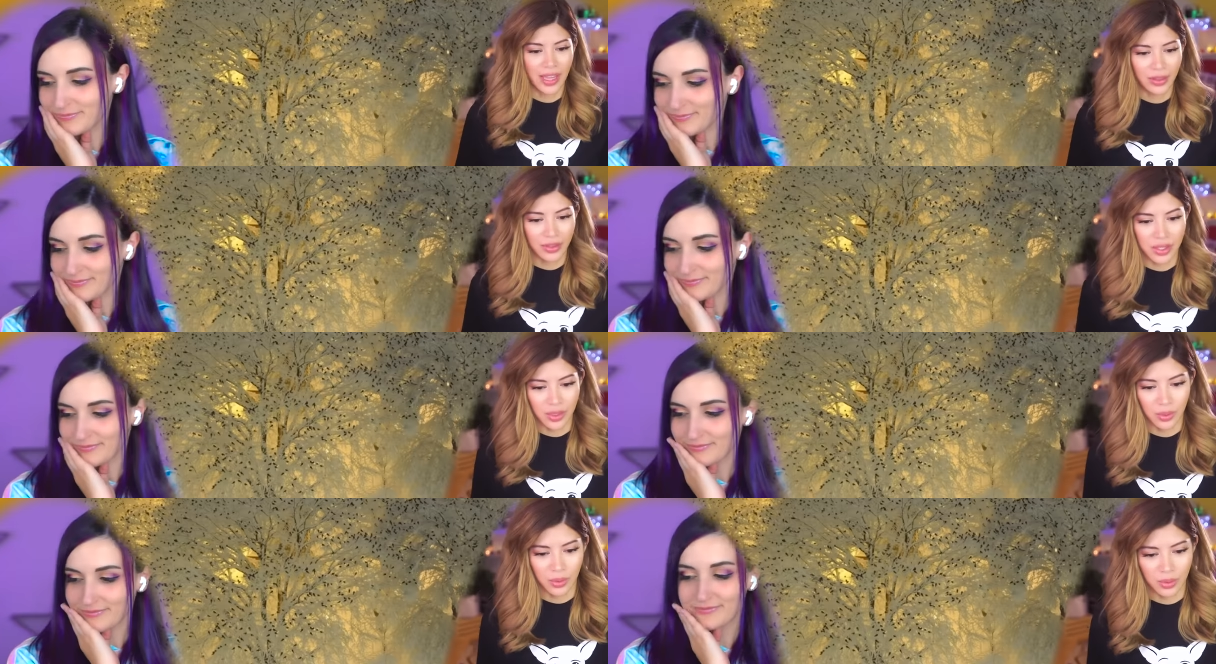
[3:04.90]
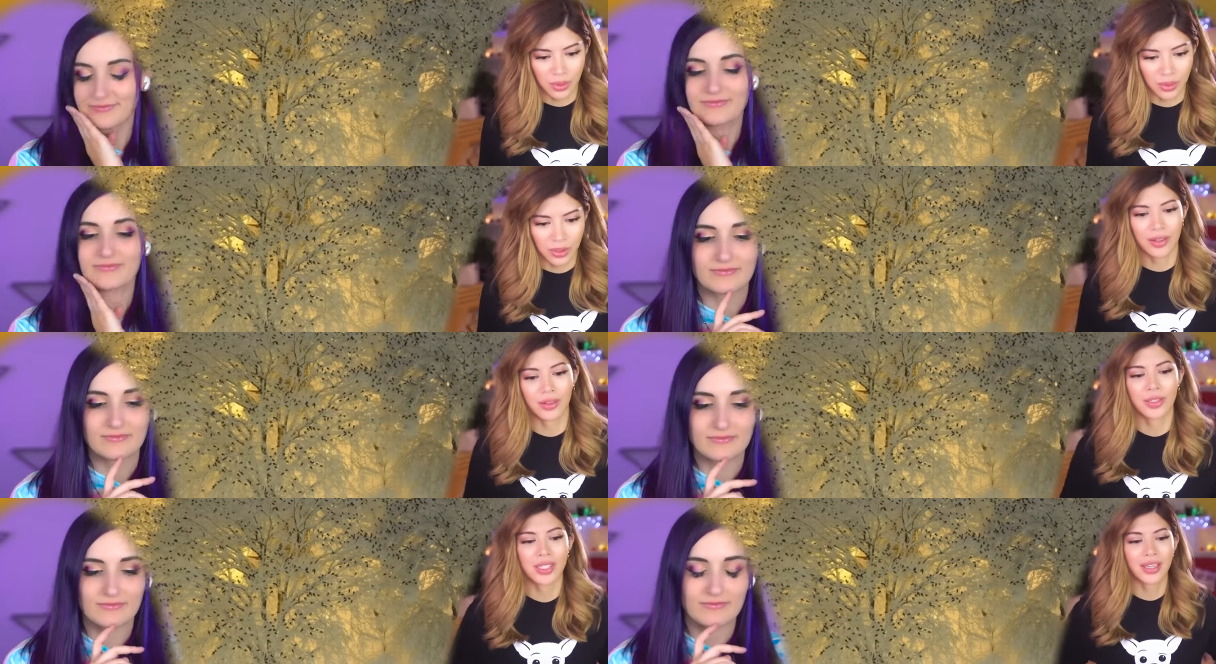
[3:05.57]
Speaker 1: That looks cool. It
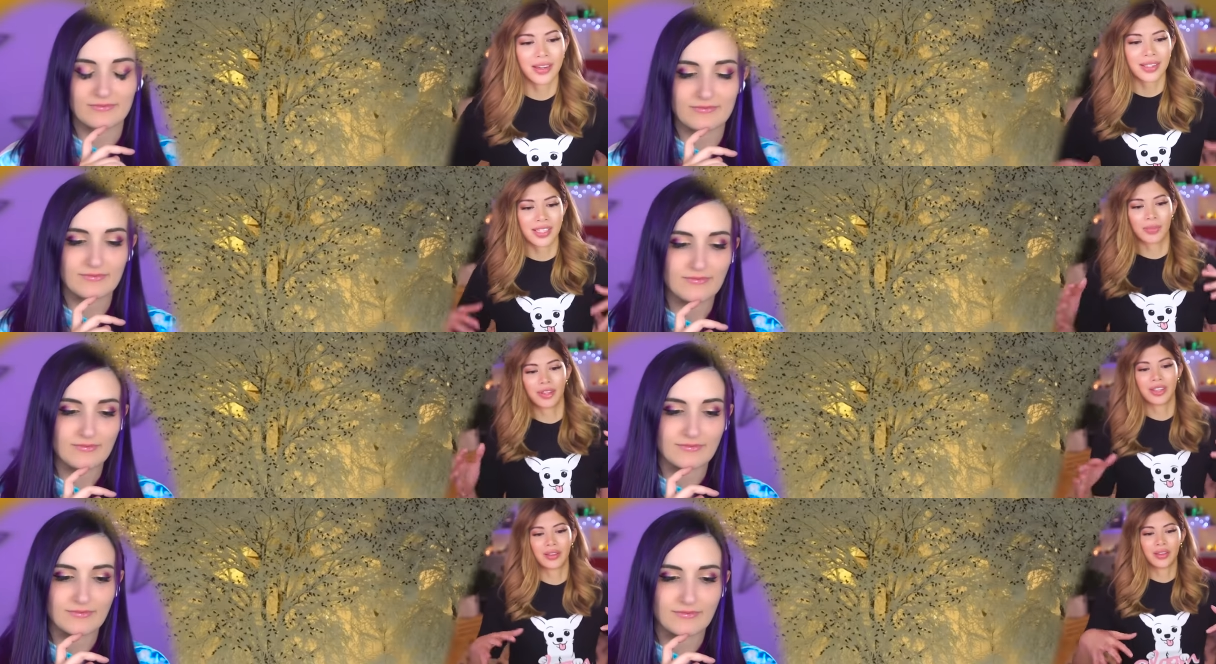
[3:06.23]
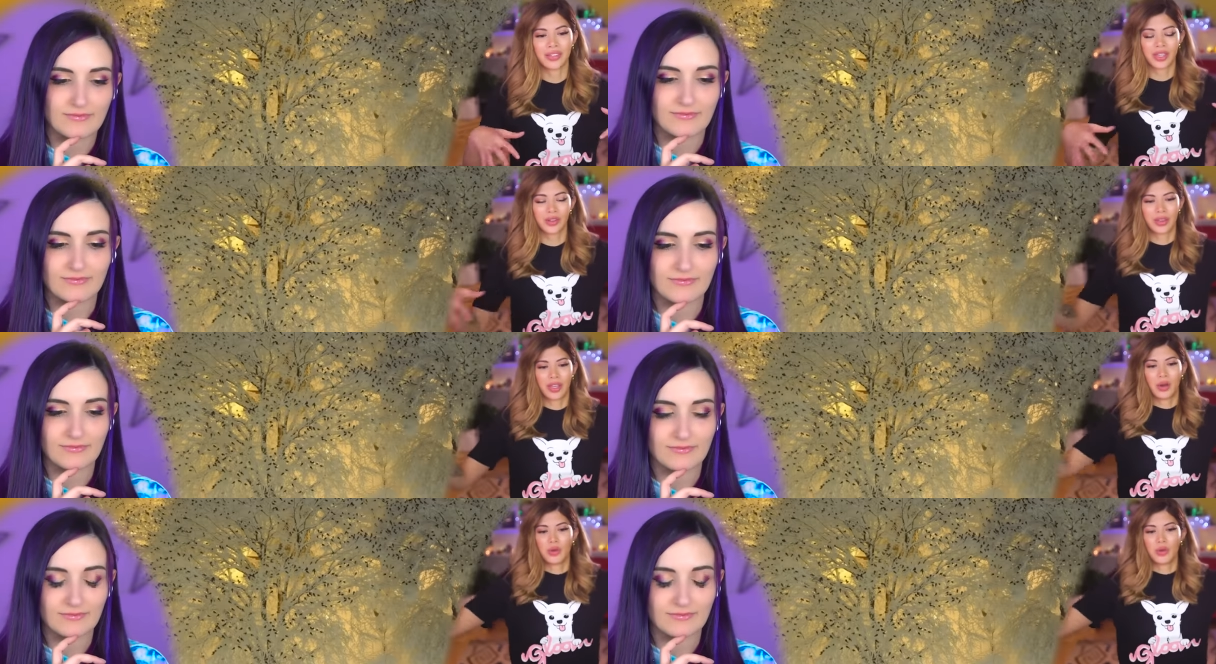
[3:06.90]
looks like something that lives under the